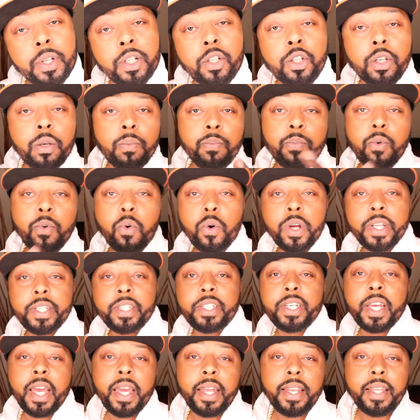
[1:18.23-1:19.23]
This your boy
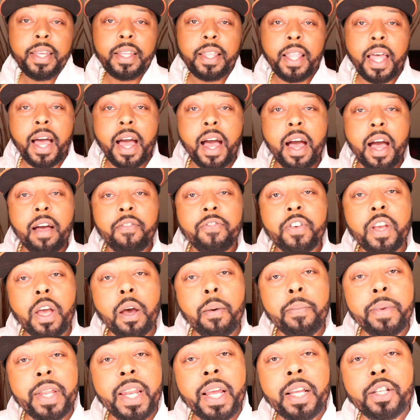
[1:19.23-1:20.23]
Chaney Live
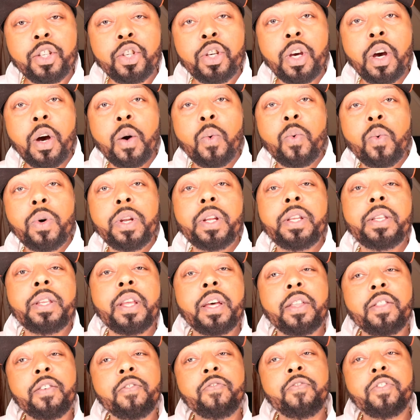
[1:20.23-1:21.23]
coming at y'all with
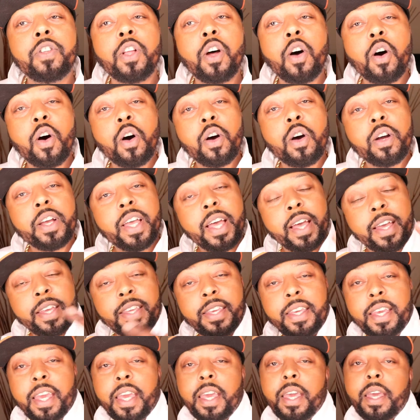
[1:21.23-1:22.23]
another vlog
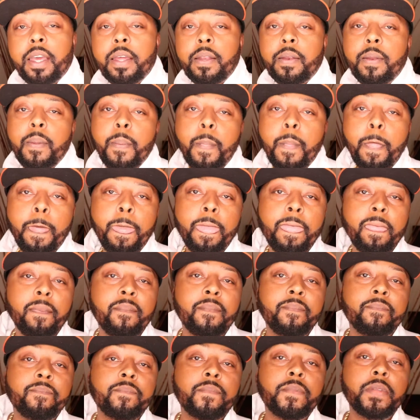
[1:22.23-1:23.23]
again.
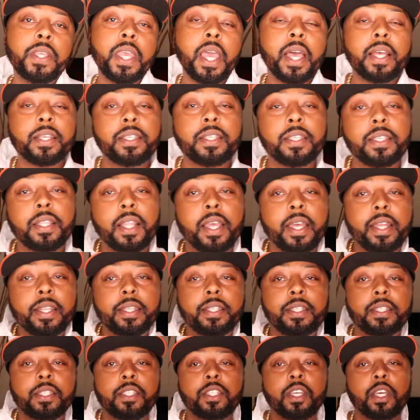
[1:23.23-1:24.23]
Yes,
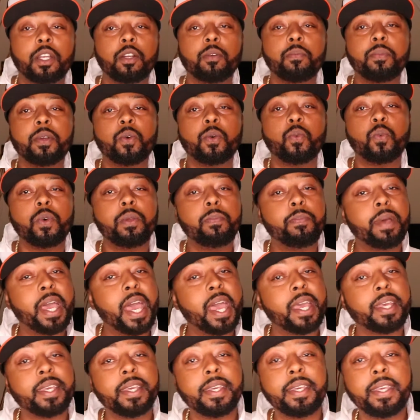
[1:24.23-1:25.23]
ladies and gentlemen, we
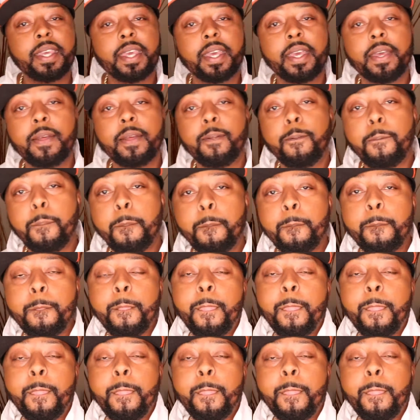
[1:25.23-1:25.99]
back again.